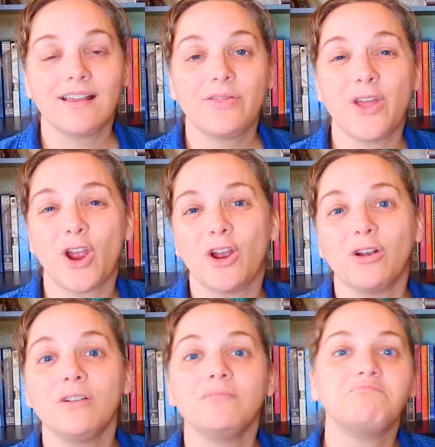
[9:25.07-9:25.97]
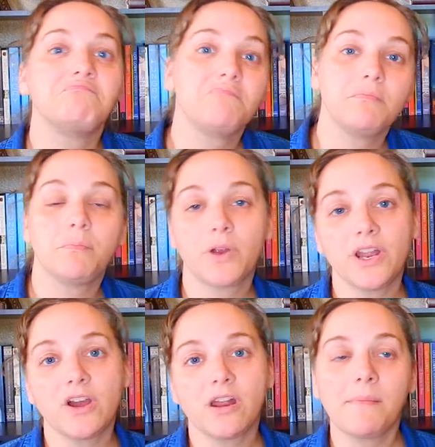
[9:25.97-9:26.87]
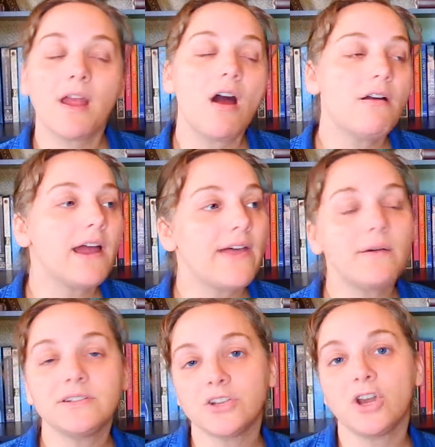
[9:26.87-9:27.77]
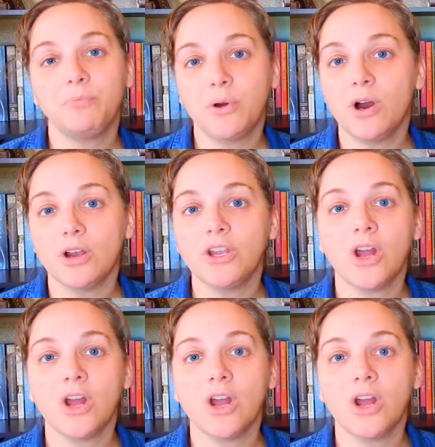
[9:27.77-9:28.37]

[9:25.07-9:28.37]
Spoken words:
they're pretty good. I'm like, oh yeah, that was a good book.